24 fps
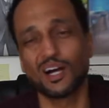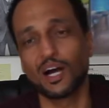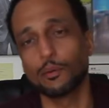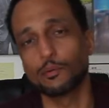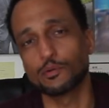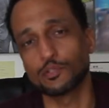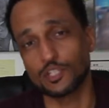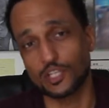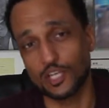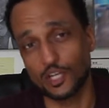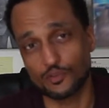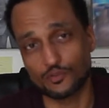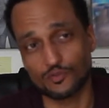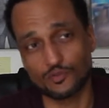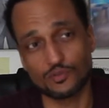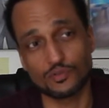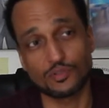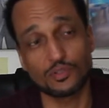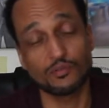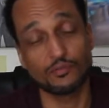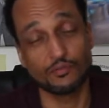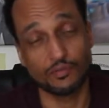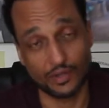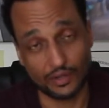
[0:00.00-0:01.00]
I was
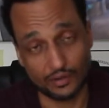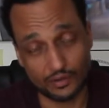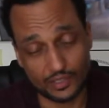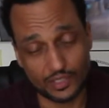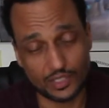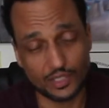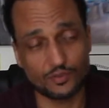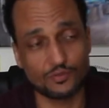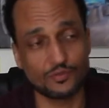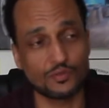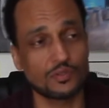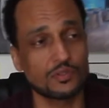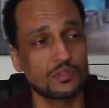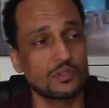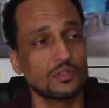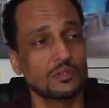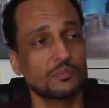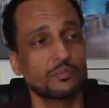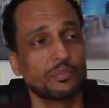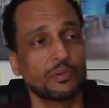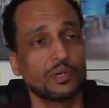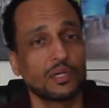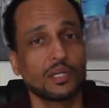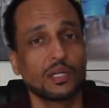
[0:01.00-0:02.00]
interested, very
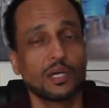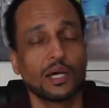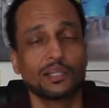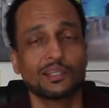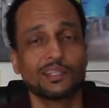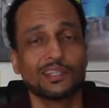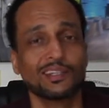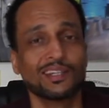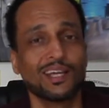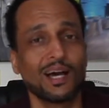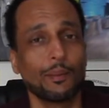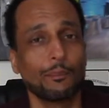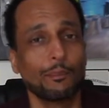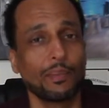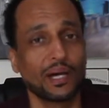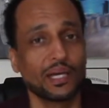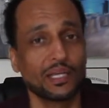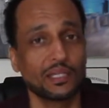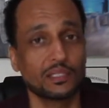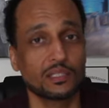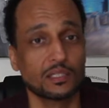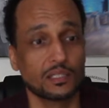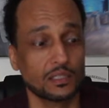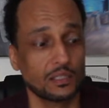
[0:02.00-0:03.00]
interested, but I did not
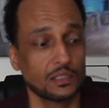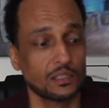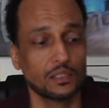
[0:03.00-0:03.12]
bite.